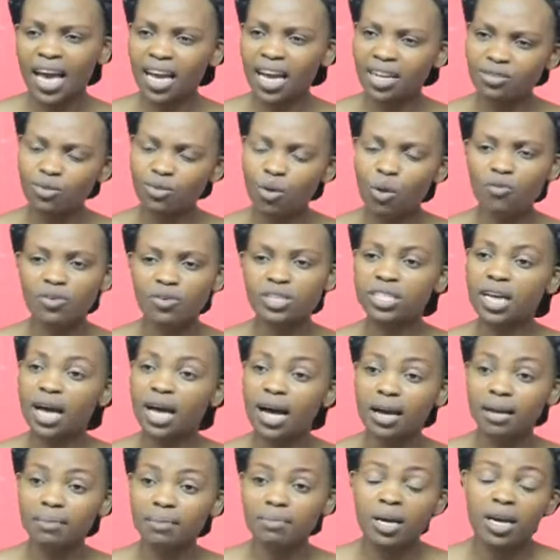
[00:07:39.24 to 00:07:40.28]
and over
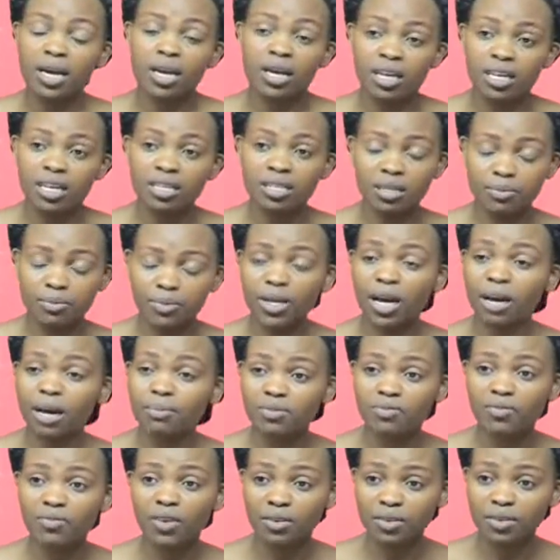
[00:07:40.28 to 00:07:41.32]
time it
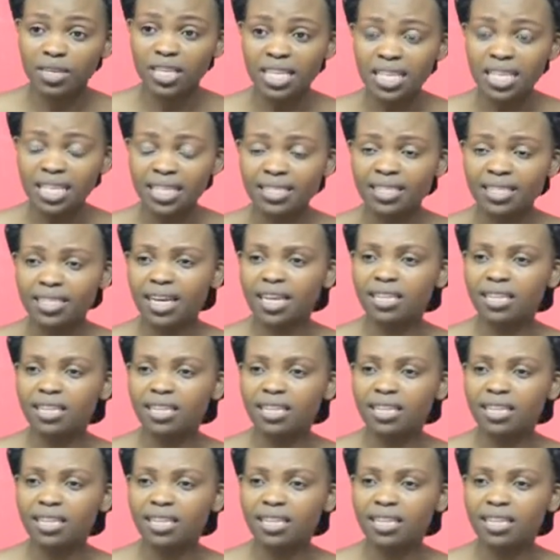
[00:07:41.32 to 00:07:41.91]
becomes very easy,